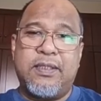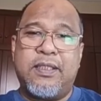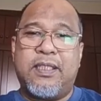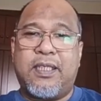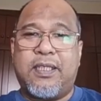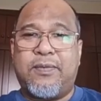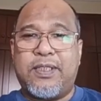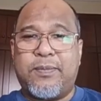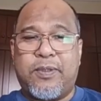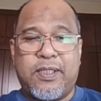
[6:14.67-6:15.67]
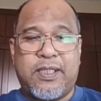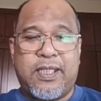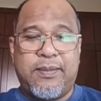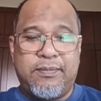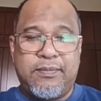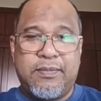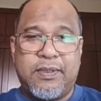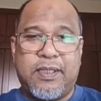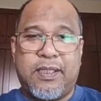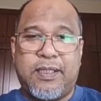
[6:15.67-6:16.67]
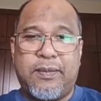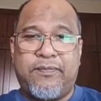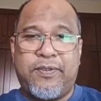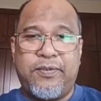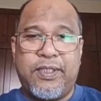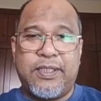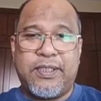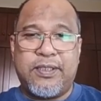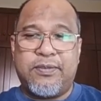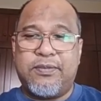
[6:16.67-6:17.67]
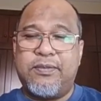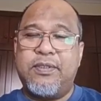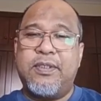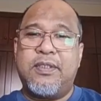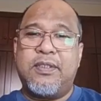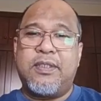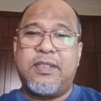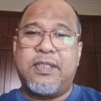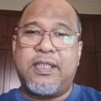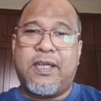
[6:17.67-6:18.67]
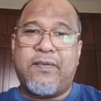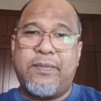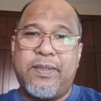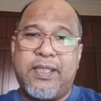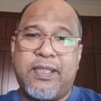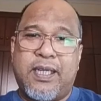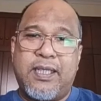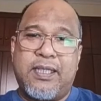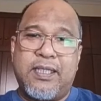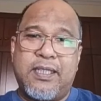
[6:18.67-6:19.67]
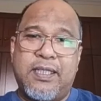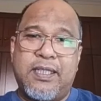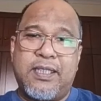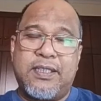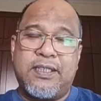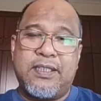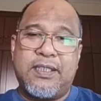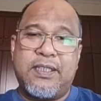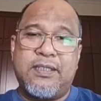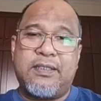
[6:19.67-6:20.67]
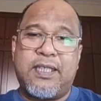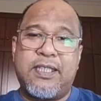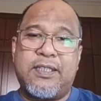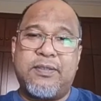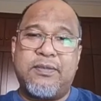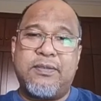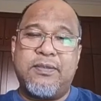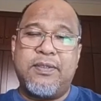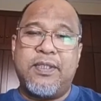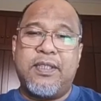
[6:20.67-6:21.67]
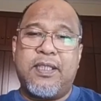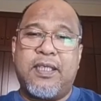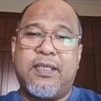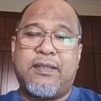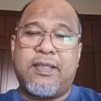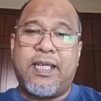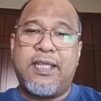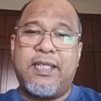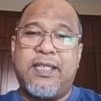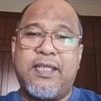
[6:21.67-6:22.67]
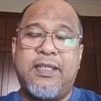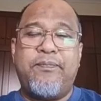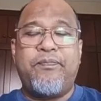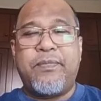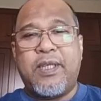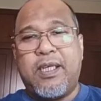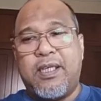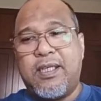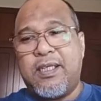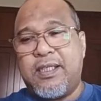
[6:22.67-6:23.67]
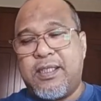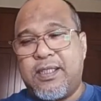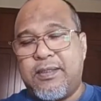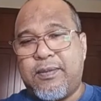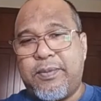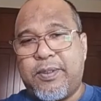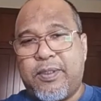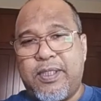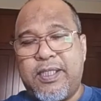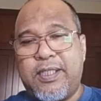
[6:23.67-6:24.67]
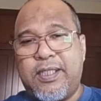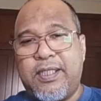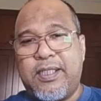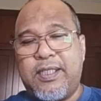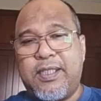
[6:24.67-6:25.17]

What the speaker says: Once upon a time, I think few years ago, the government granted Asia the rights to run the what we call it, the